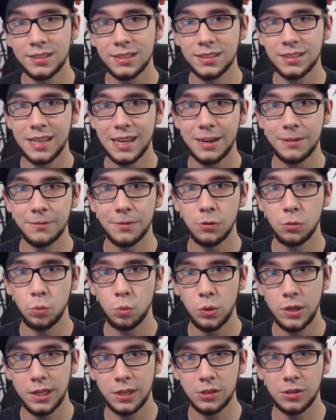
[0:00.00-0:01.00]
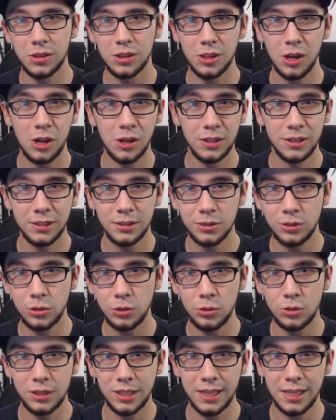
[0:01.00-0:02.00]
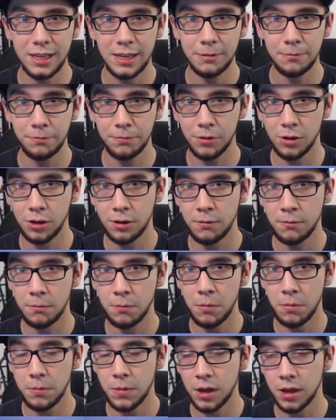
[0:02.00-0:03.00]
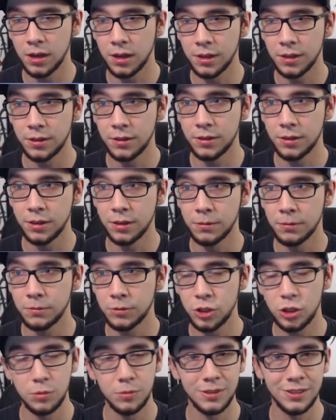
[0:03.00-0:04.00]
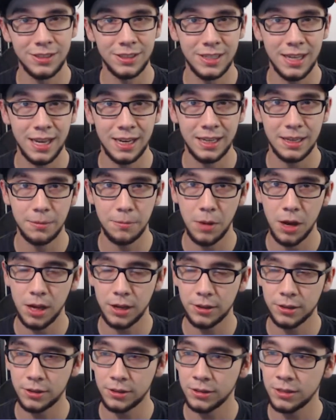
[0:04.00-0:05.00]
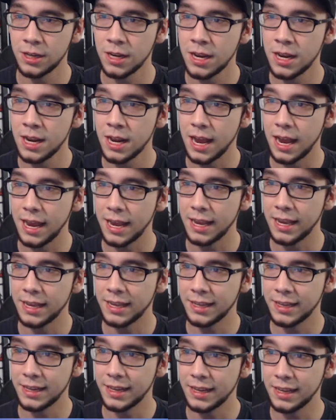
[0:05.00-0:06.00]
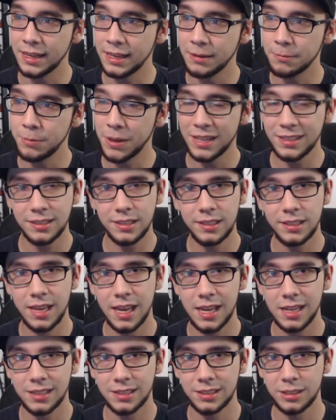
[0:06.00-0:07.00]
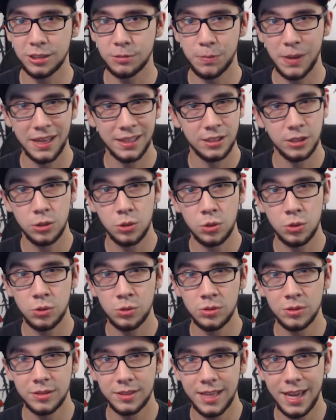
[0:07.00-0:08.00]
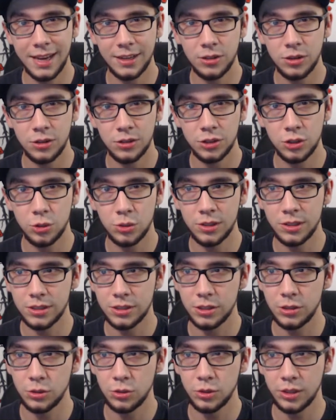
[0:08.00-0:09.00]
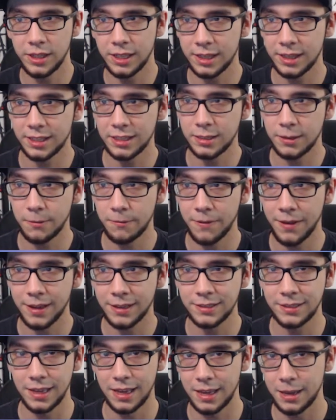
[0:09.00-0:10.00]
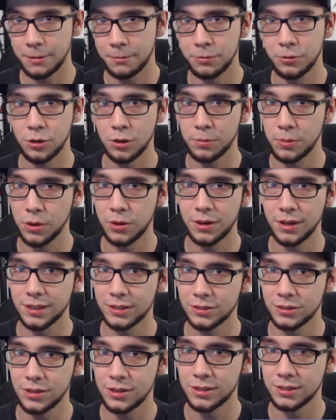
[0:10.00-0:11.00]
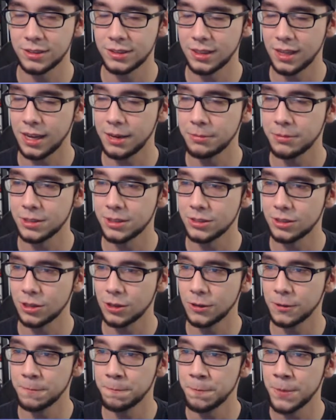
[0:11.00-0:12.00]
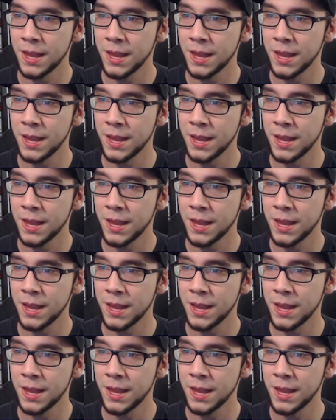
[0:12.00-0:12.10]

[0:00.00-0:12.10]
is kind of a weird Thalia's Lieutenant from the Humans deck in Modern, and it basically has Spectacle tagged onto it, so you get these effects if your opponent has lost life this turn.